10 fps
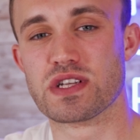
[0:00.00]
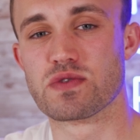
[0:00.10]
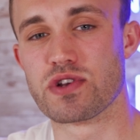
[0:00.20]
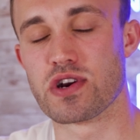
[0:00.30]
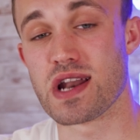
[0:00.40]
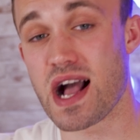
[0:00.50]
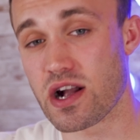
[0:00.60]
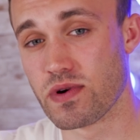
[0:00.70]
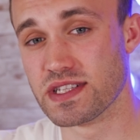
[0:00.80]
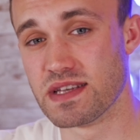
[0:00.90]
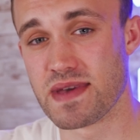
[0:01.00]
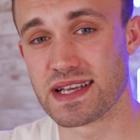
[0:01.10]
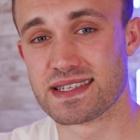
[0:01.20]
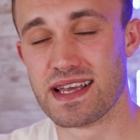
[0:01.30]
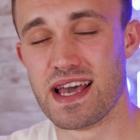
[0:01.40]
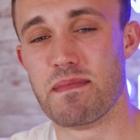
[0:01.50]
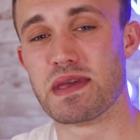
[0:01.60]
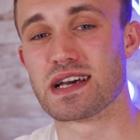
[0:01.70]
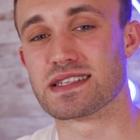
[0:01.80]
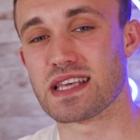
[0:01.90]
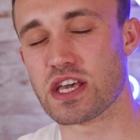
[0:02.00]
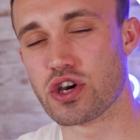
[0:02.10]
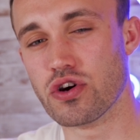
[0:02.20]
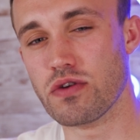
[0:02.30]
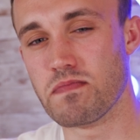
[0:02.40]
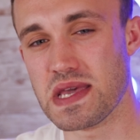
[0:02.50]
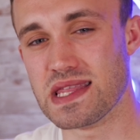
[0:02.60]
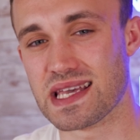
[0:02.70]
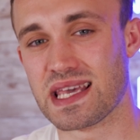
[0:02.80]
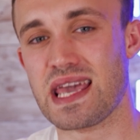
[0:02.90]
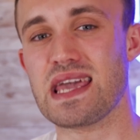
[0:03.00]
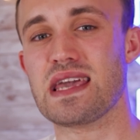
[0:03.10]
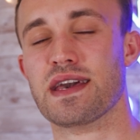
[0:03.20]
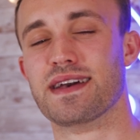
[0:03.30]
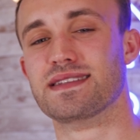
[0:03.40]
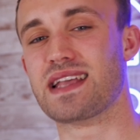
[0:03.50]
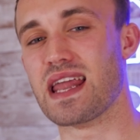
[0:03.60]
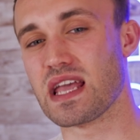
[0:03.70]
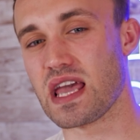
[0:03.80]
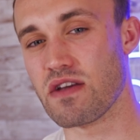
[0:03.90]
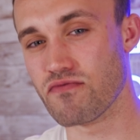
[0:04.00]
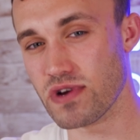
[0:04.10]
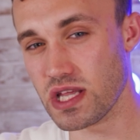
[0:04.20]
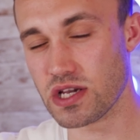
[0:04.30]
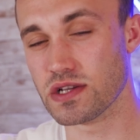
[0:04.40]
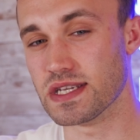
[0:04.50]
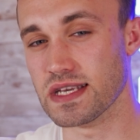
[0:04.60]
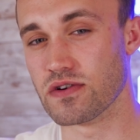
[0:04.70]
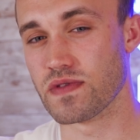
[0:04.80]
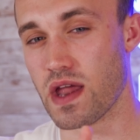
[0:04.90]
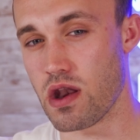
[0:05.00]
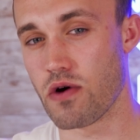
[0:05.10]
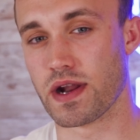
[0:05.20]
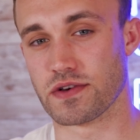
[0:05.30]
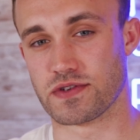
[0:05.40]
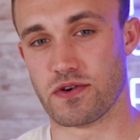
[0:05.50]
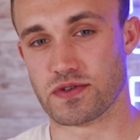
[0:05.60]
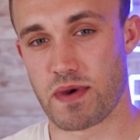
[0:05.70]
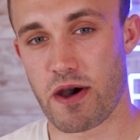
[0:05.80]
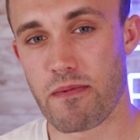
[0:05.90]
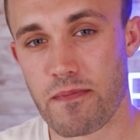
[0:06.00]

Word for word: one is one you're not going to miss because it could be the key to getting a really good deal that no one else knows about.